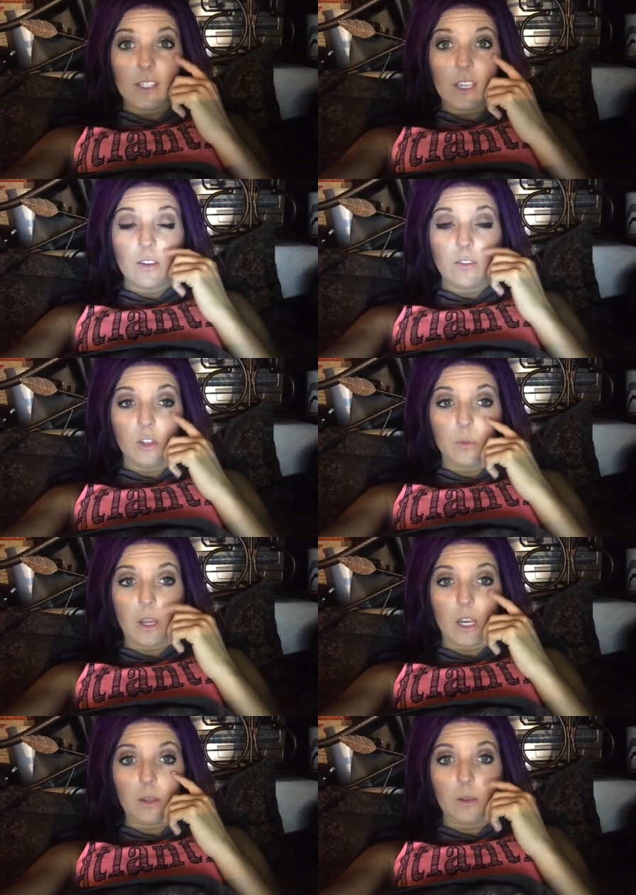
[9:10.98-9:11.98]
That's how I feel
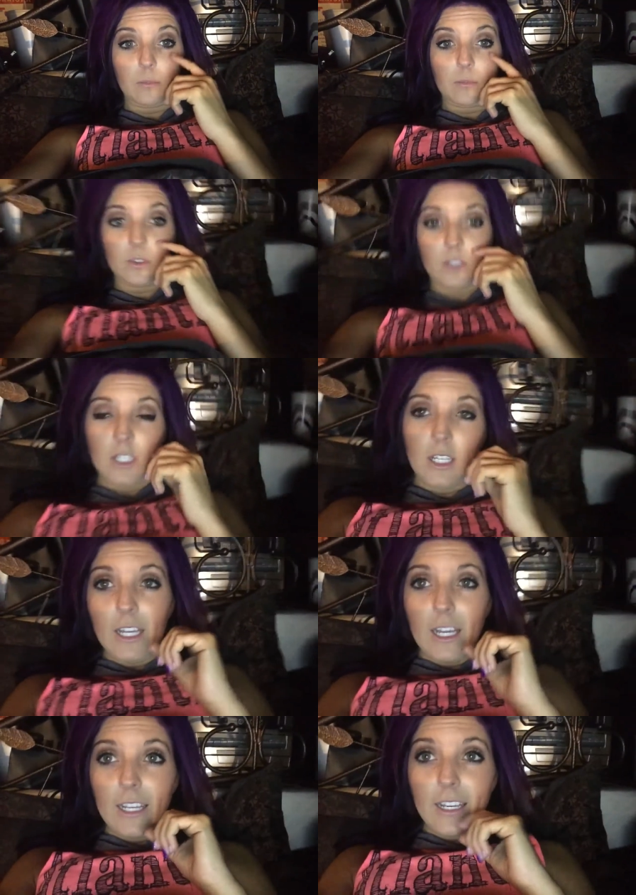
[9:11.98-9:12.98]
about it. I'm
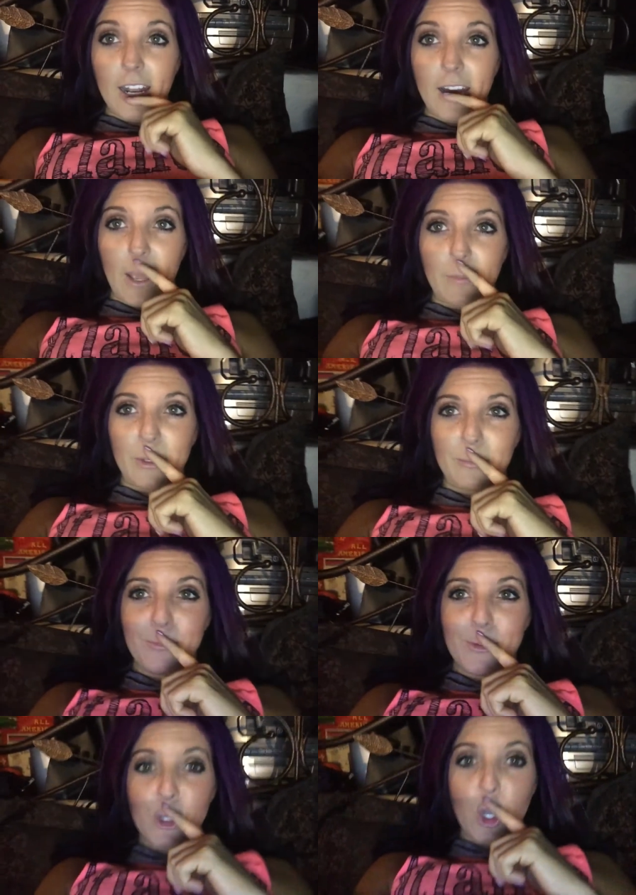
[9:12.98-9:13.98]
not happy.
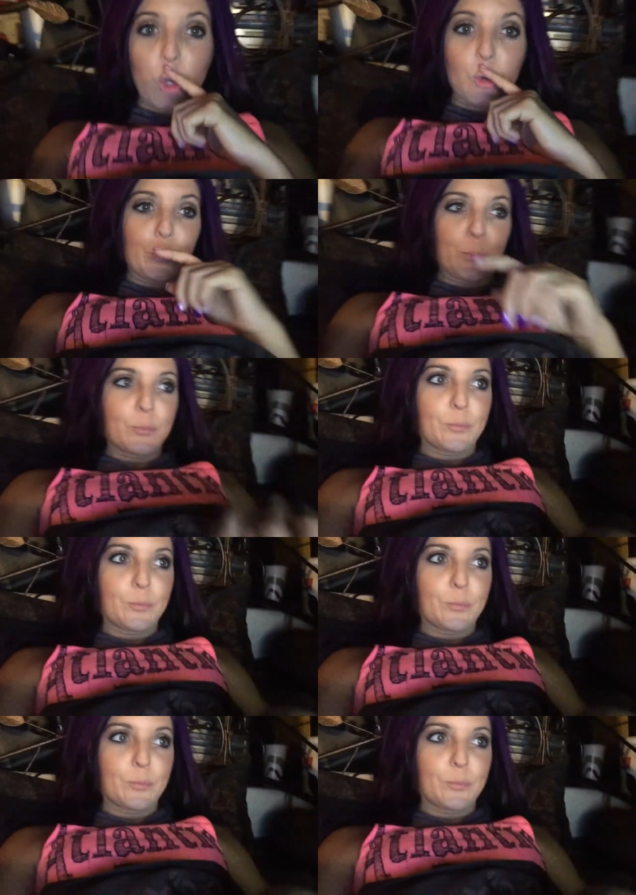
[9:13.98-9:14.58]
So,